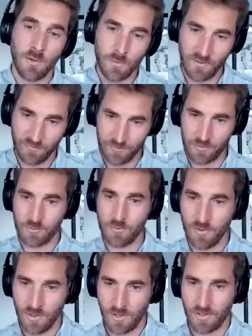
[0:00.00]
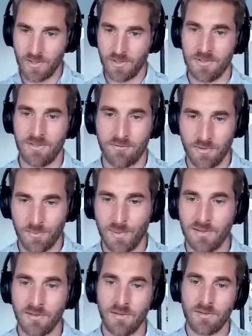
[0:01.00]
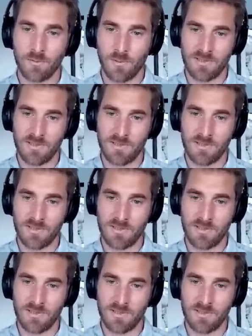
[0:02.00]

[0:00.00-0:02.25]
with two uh, different partners.